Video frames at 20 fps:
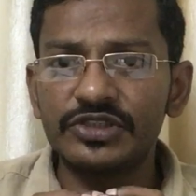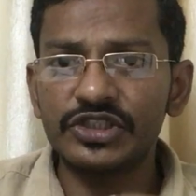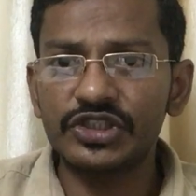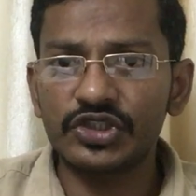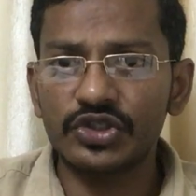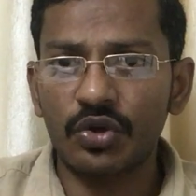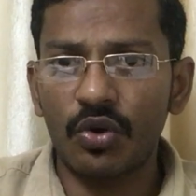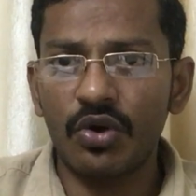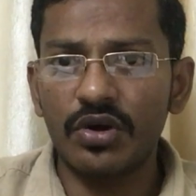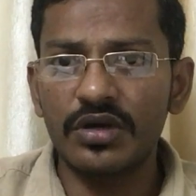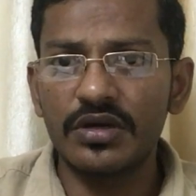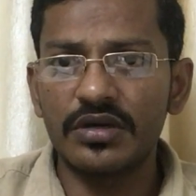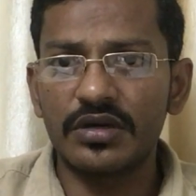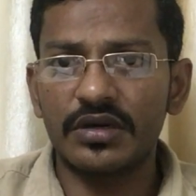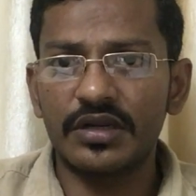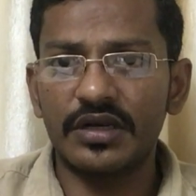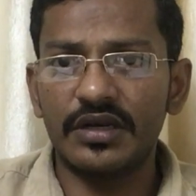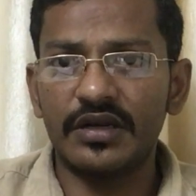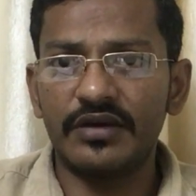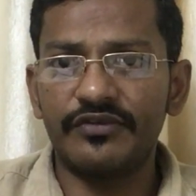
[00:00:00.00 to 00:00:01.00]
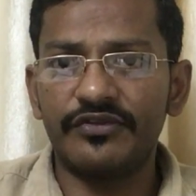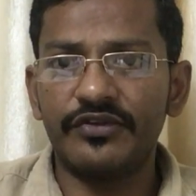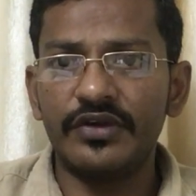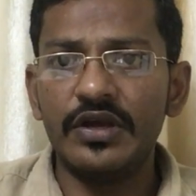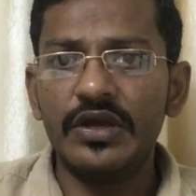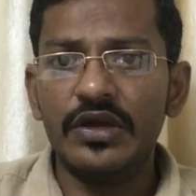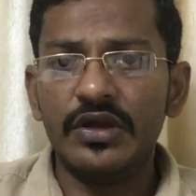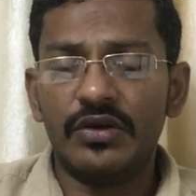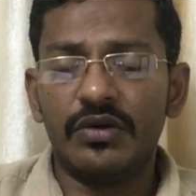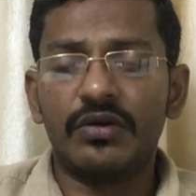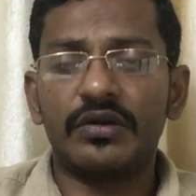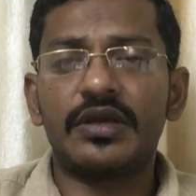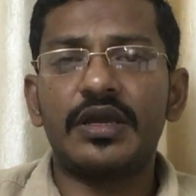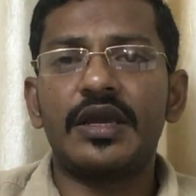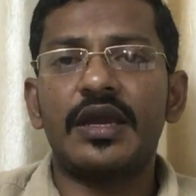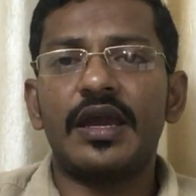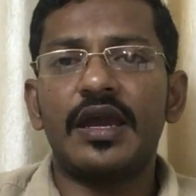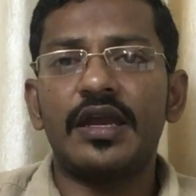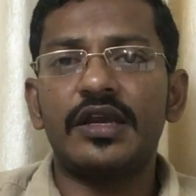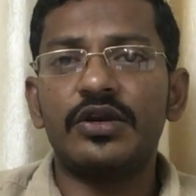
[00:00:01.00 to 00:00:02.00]
stronger enough,
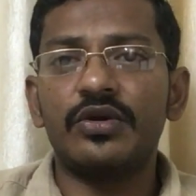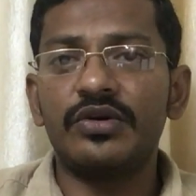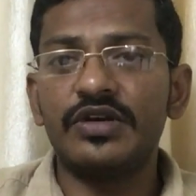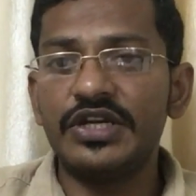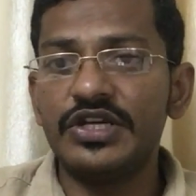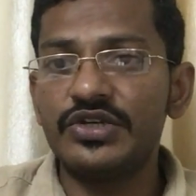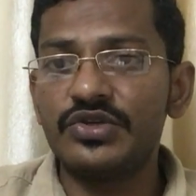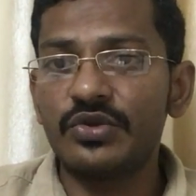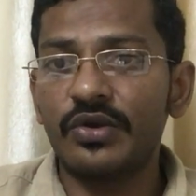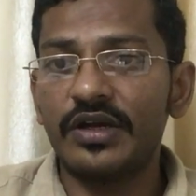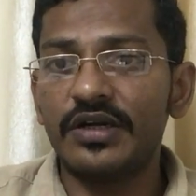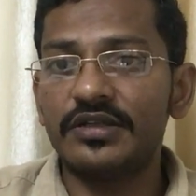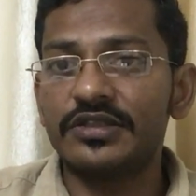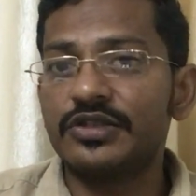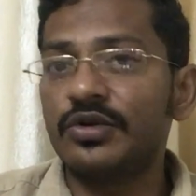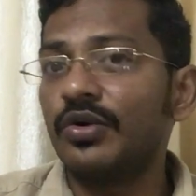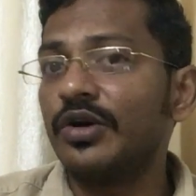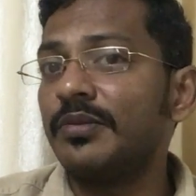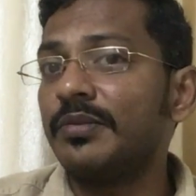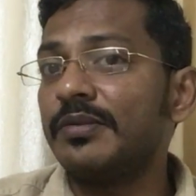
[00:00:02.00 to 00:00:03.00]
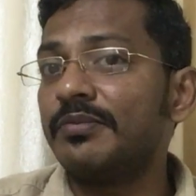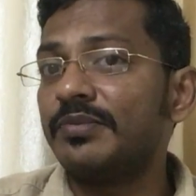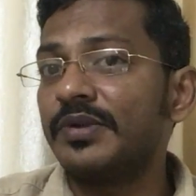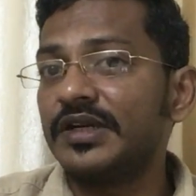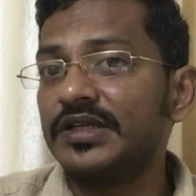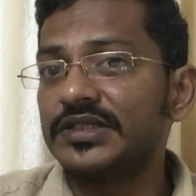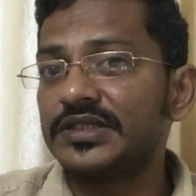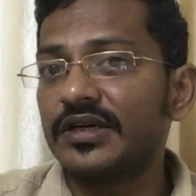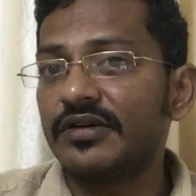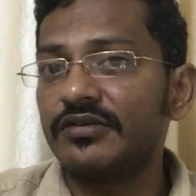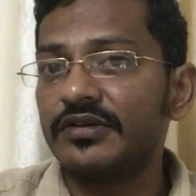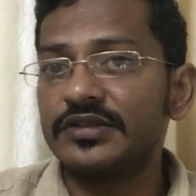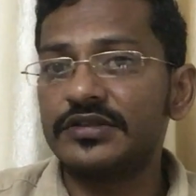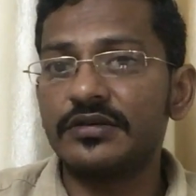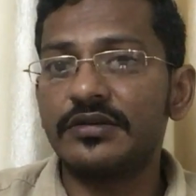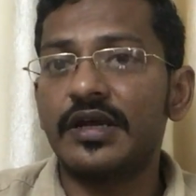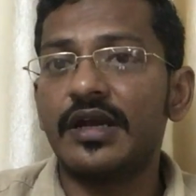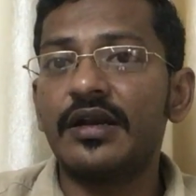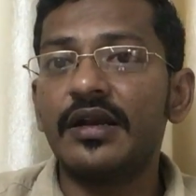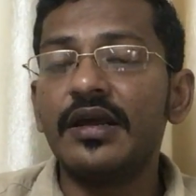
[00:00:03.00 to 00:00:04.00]
okay, and your knee joint is going to be preserved
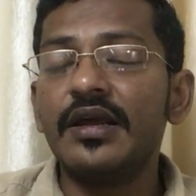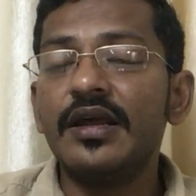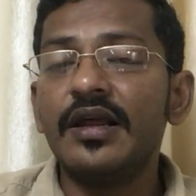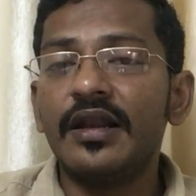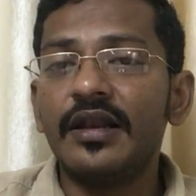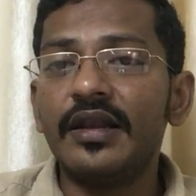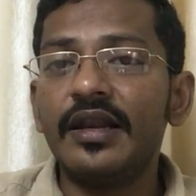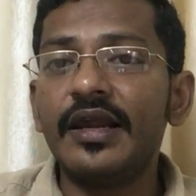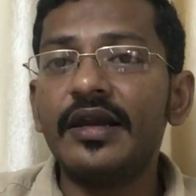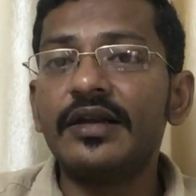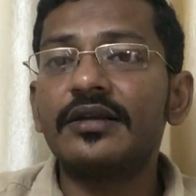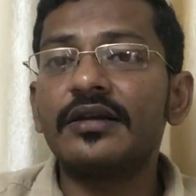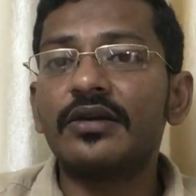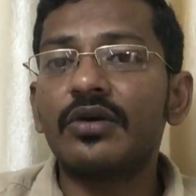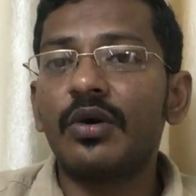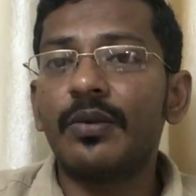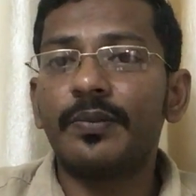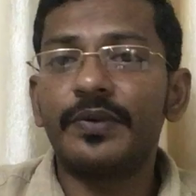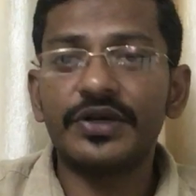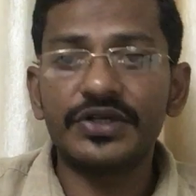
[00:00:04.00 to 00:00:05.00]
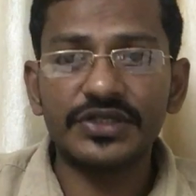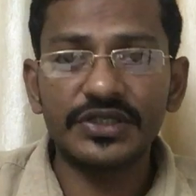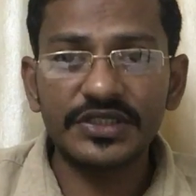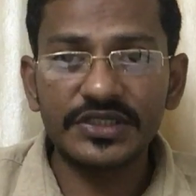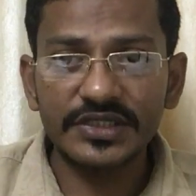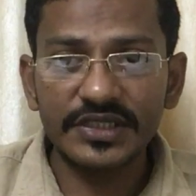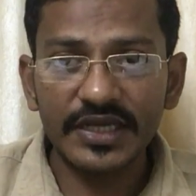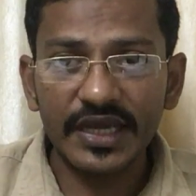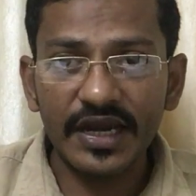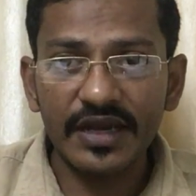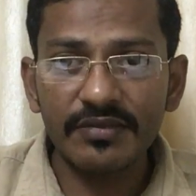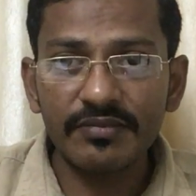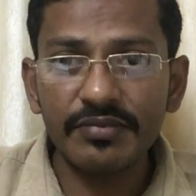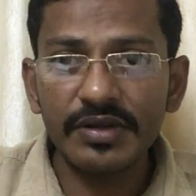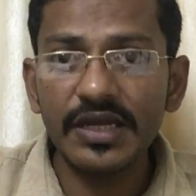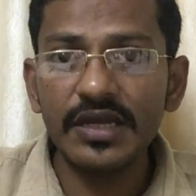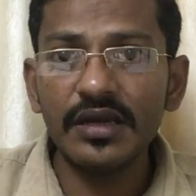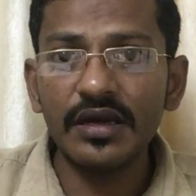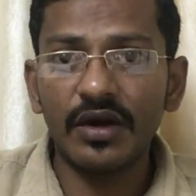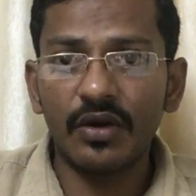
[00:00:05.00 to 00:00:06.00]
so that later operations can
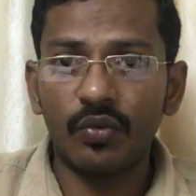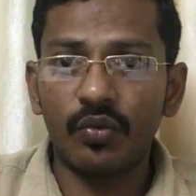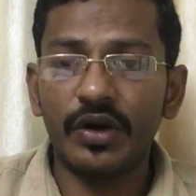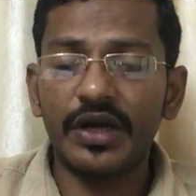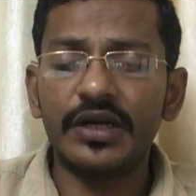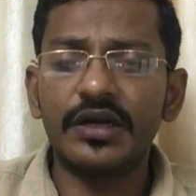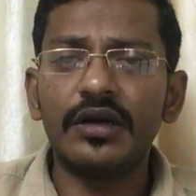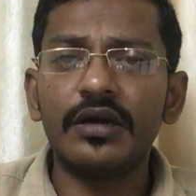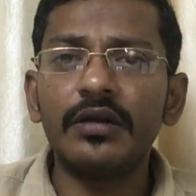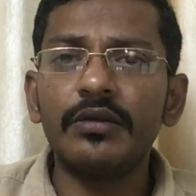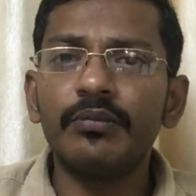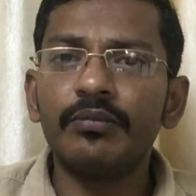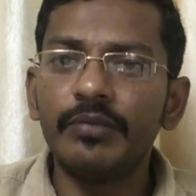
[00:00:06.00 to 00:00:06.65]
be avoided.